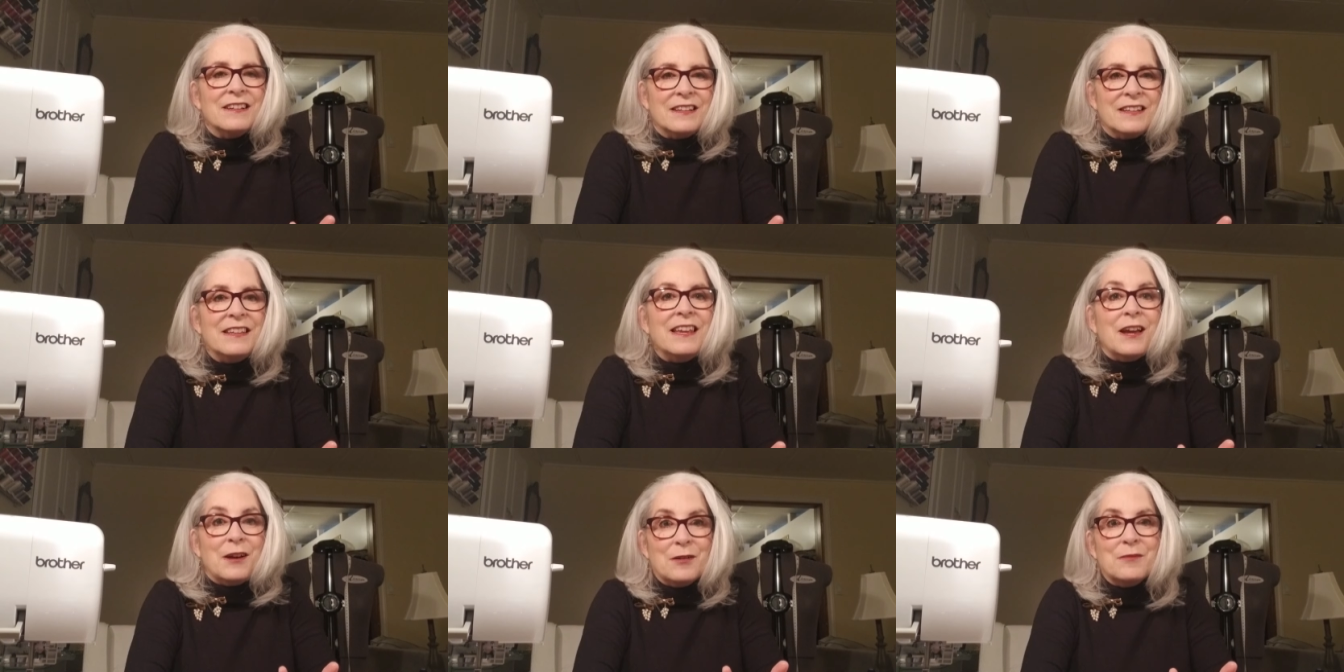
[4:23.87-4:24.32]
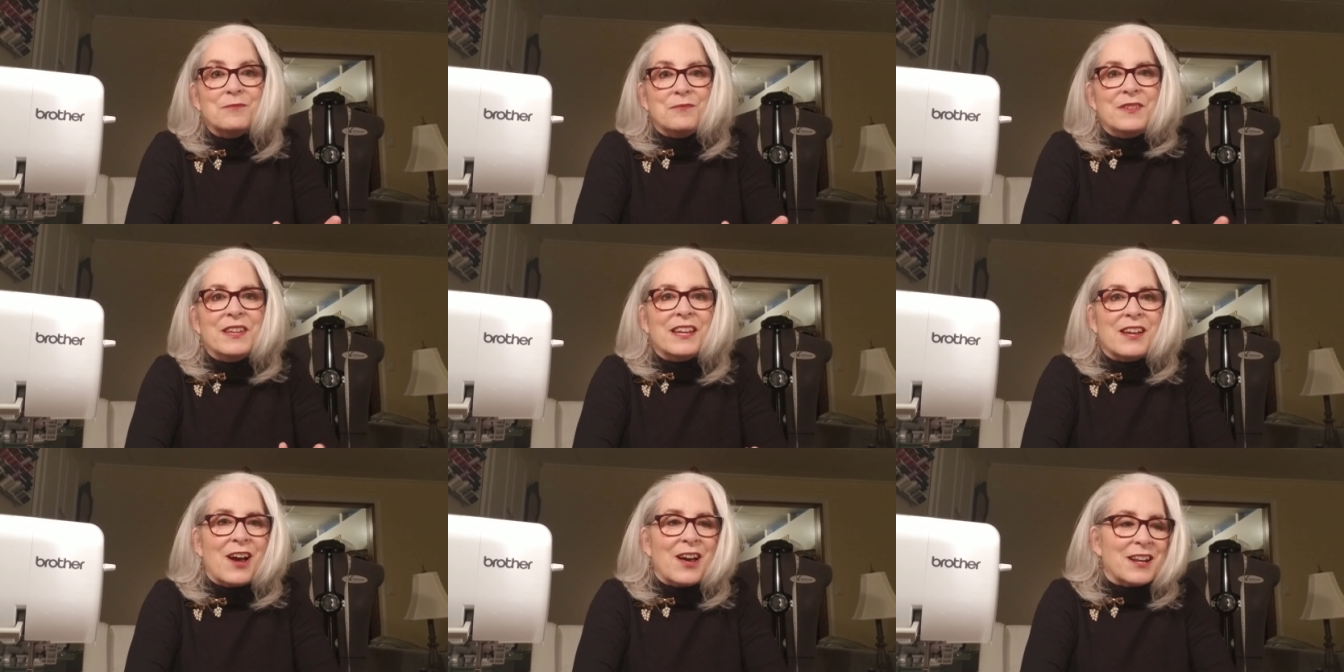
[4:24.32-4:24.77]
Yeah,
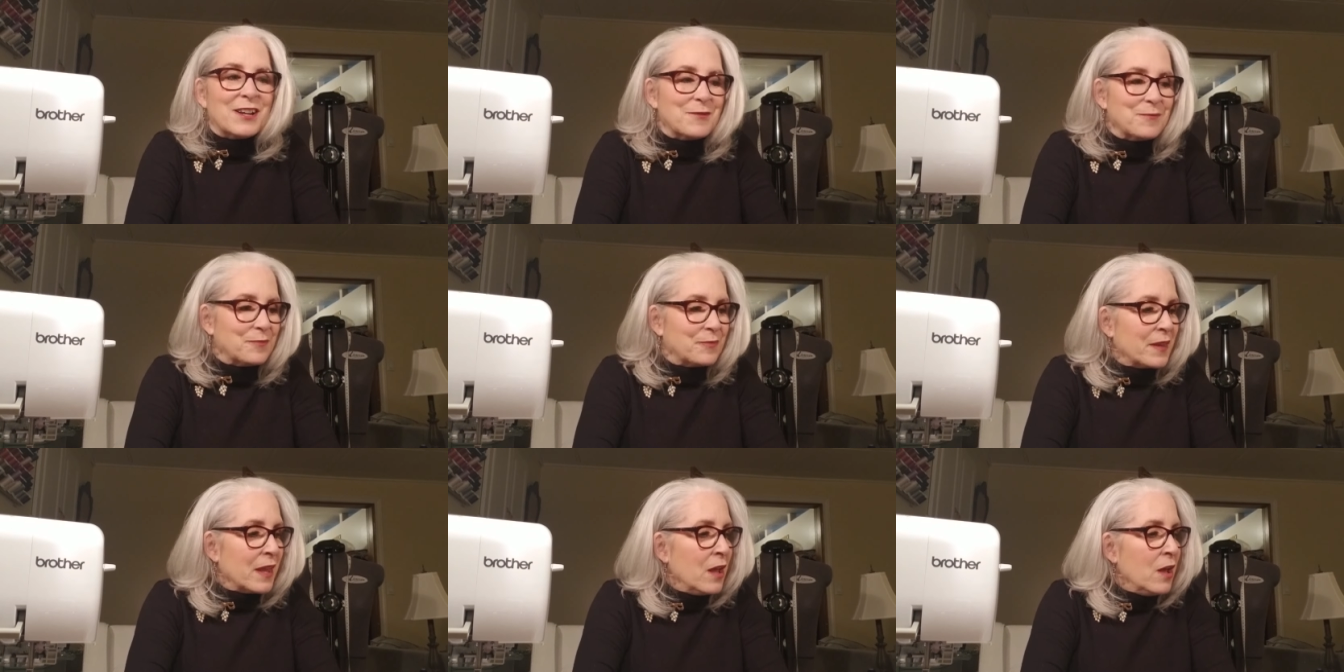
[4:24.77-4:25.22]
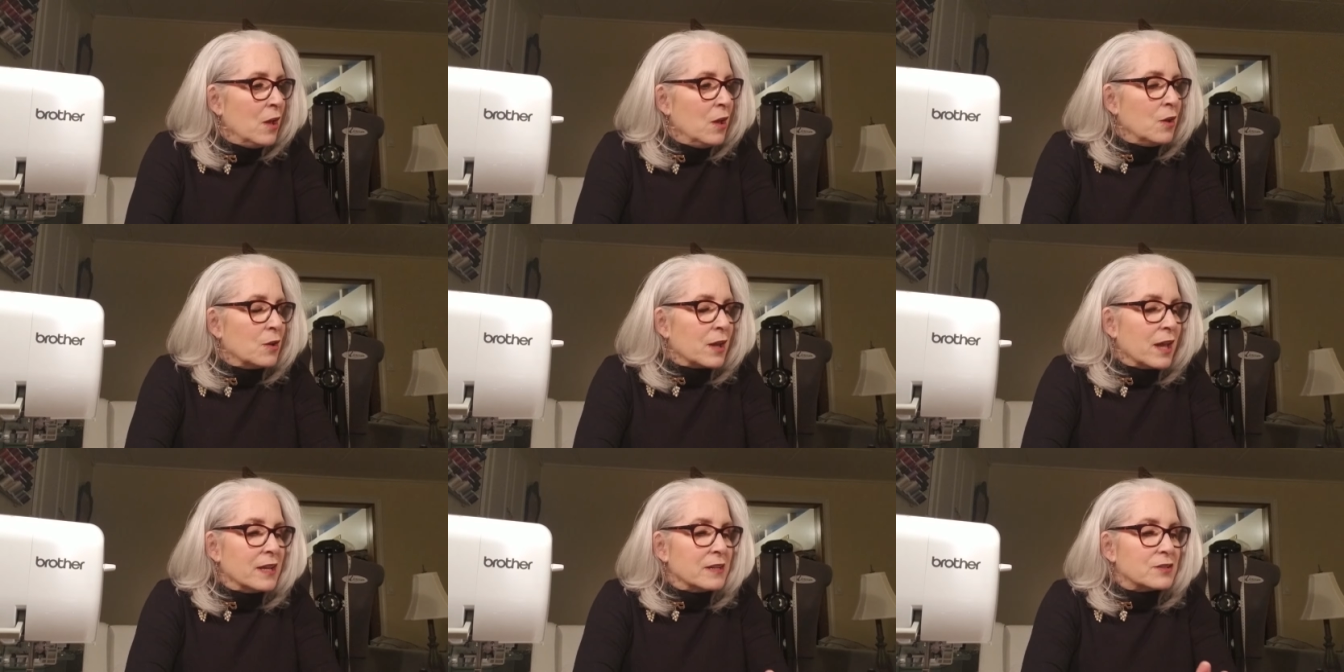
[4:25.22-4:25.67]
he got it.
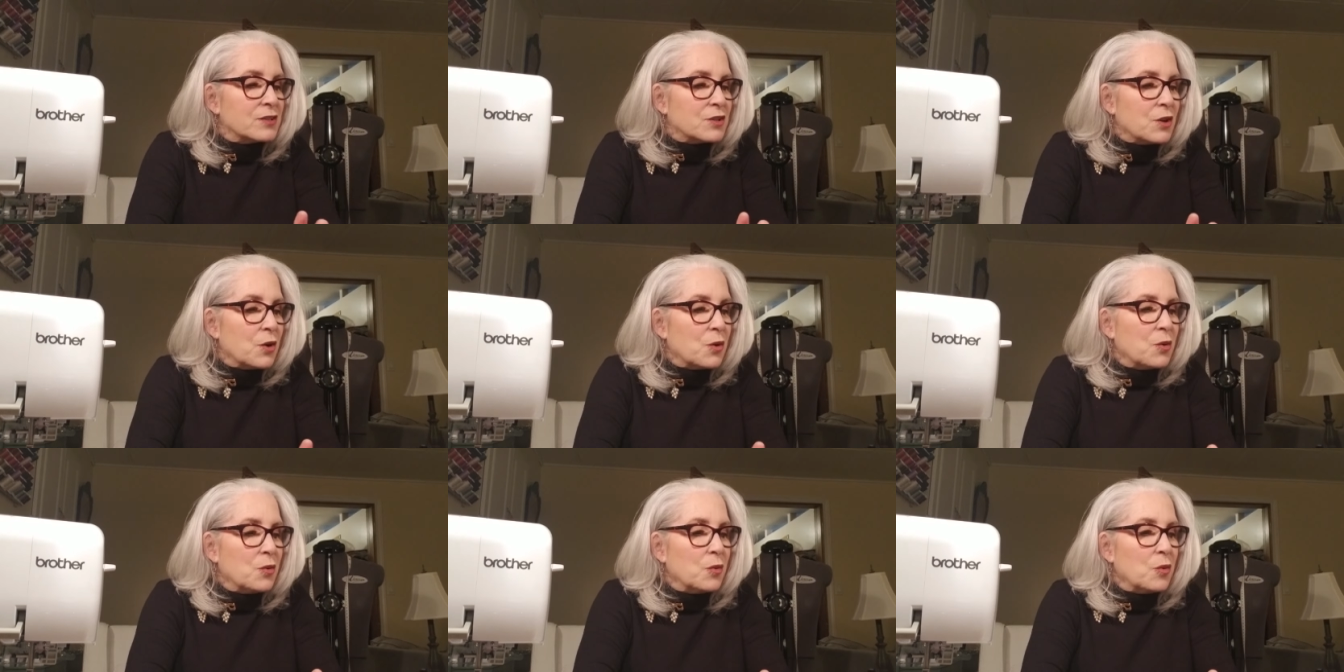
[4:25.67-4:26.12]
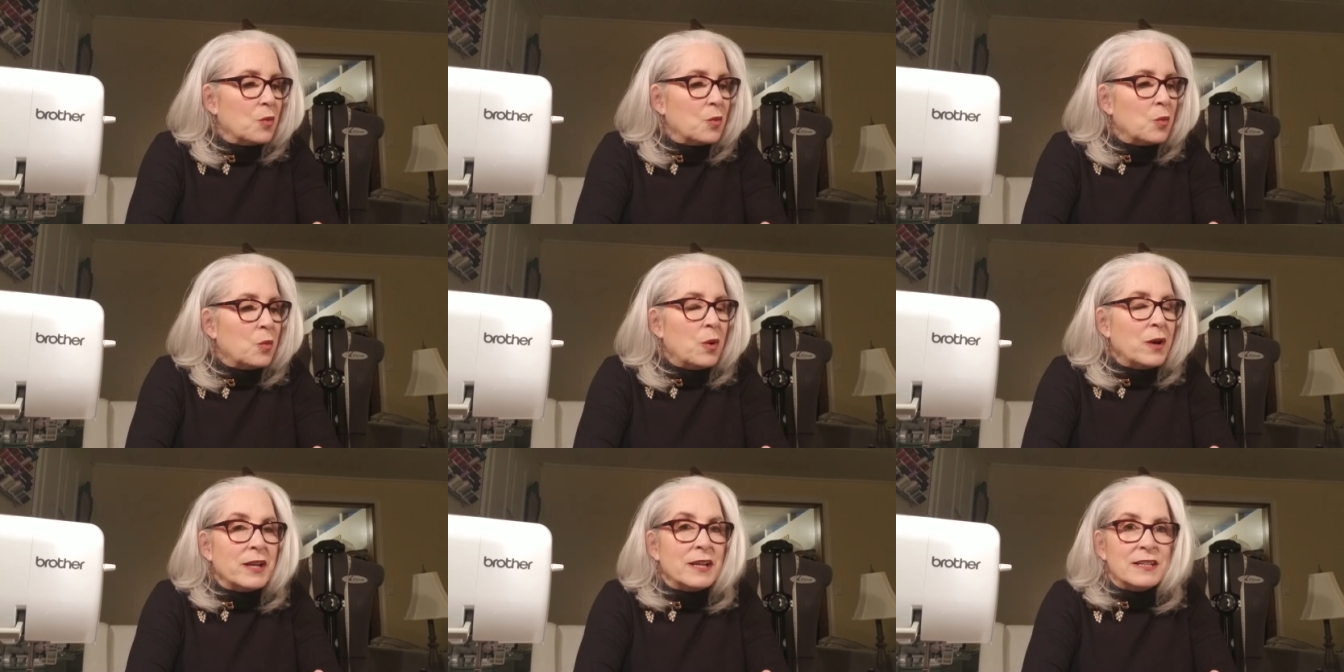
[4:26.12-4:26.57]
Okay, so
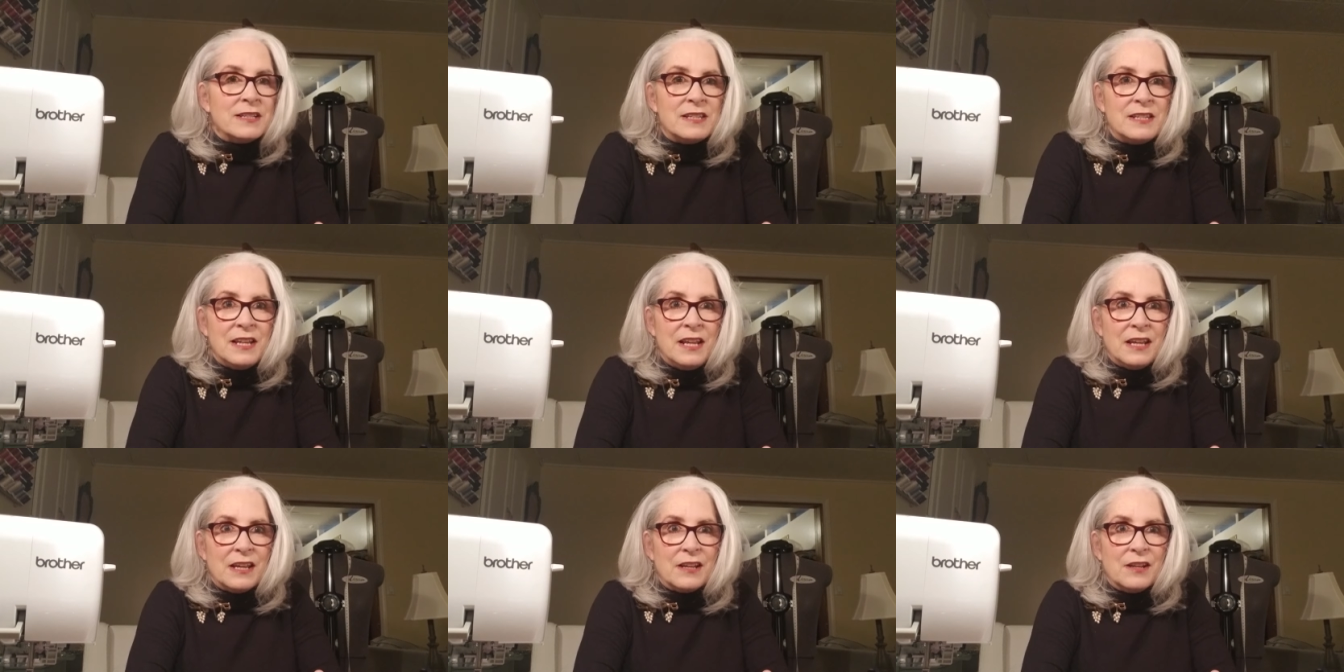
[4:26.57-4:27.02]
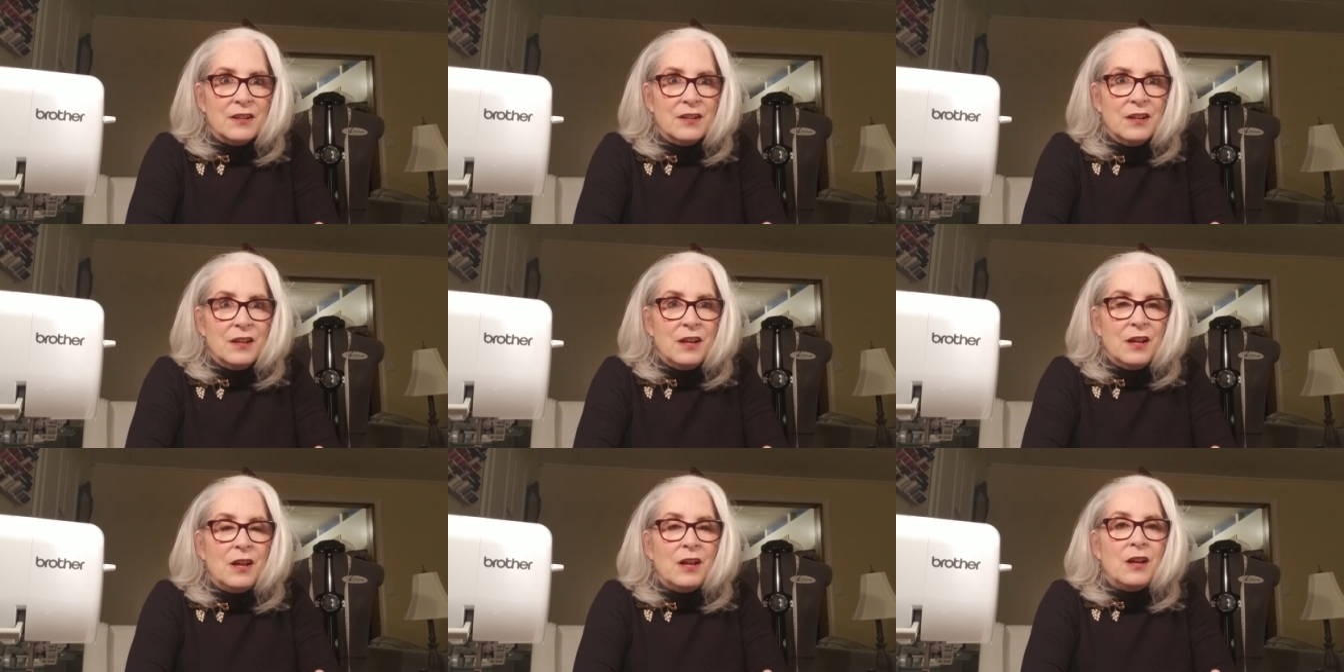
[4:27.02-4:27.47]
what it did
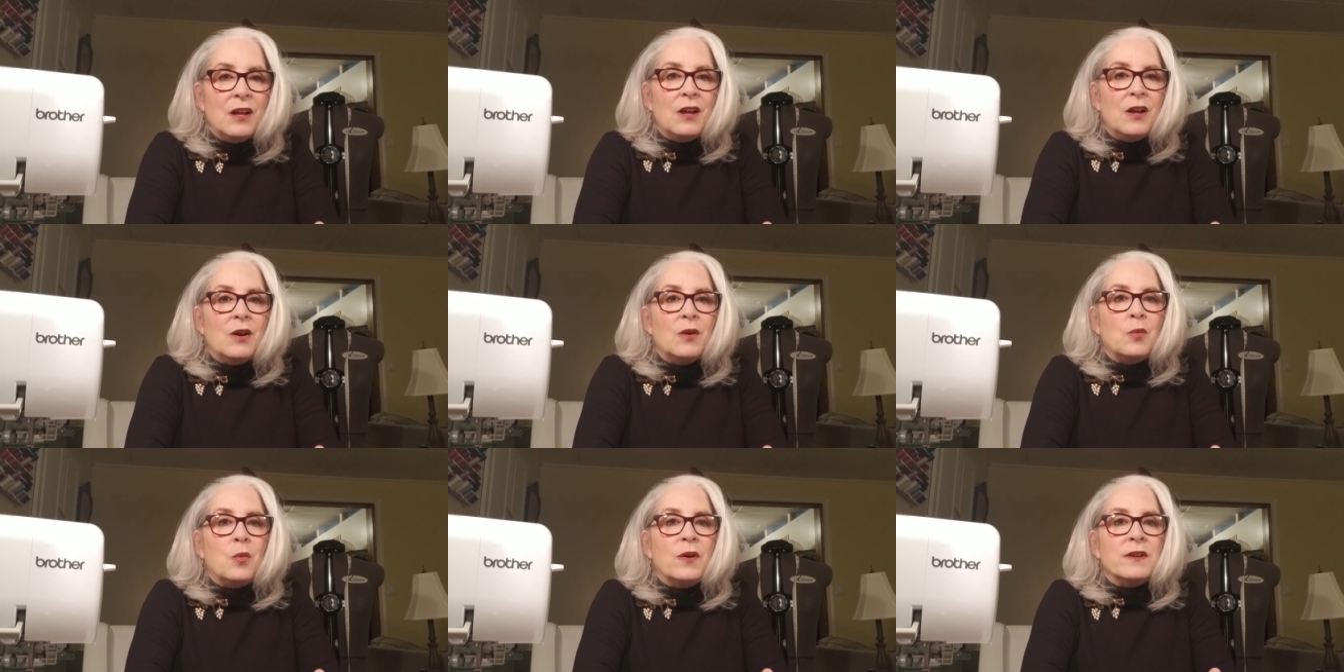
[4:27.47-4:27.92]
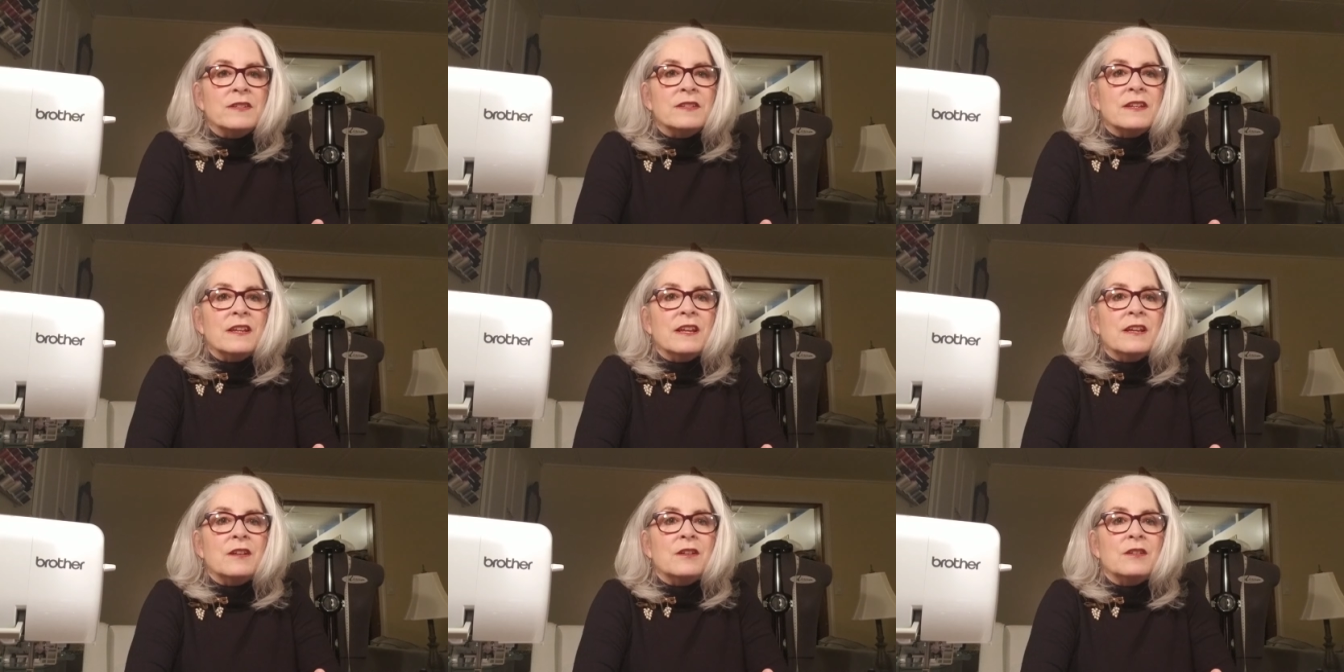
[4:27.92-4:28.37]
was
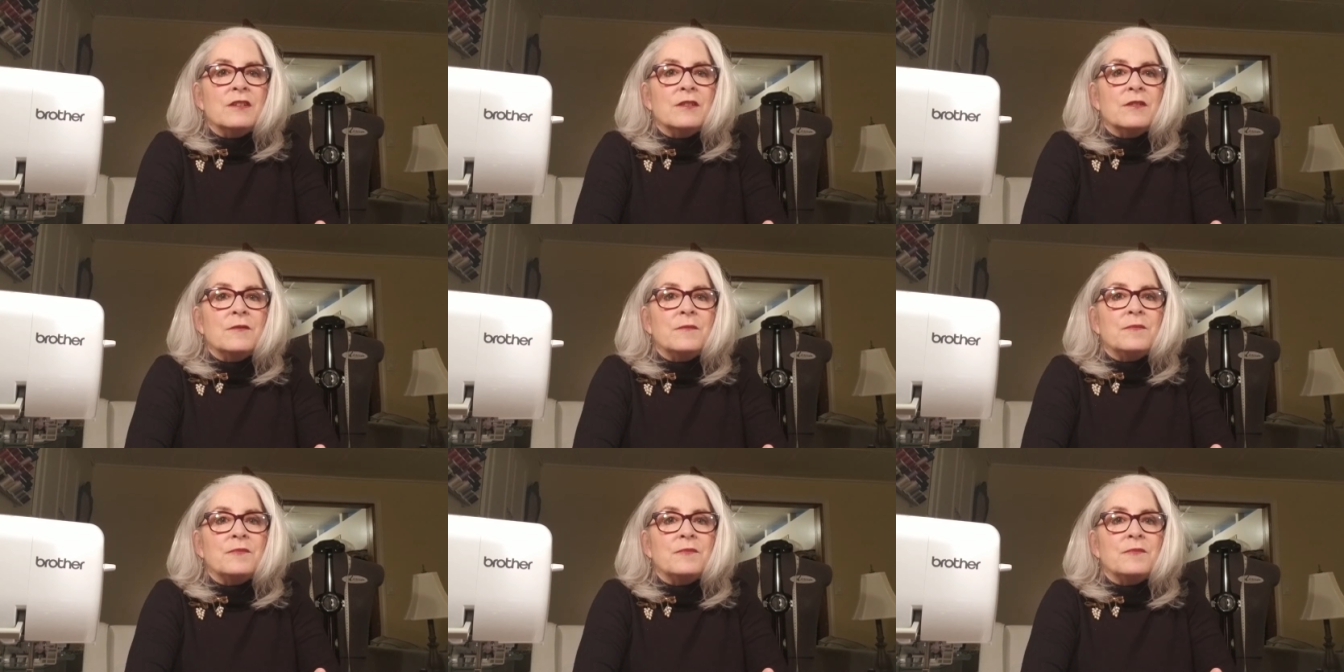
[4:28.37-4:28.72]
it